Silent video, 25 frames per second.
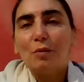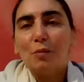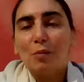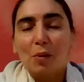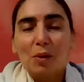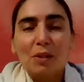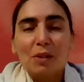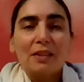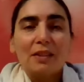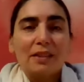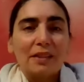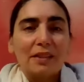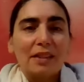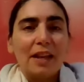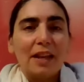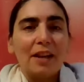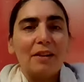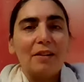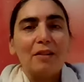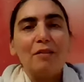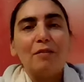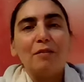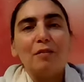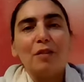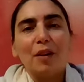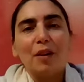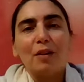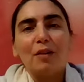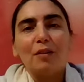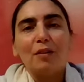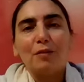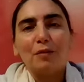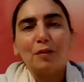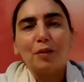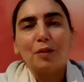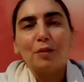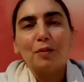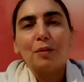what's there in front
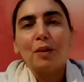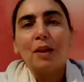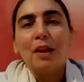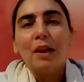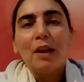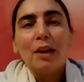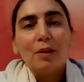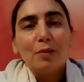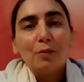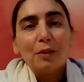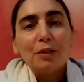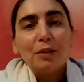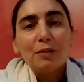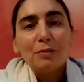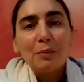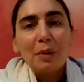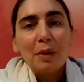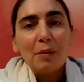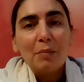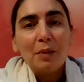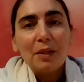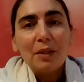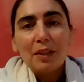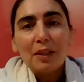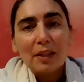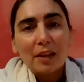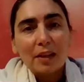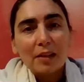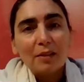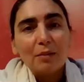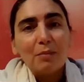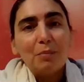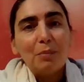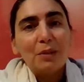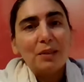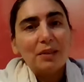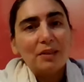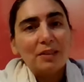of you, which maybe the
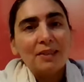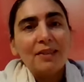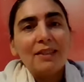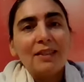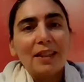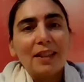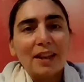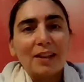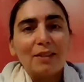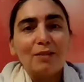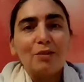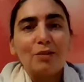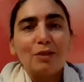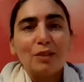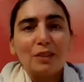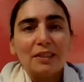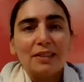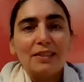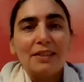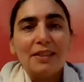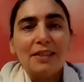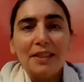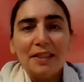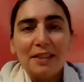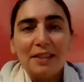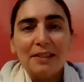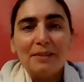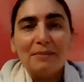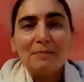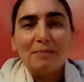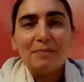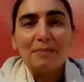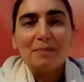other person cannot see.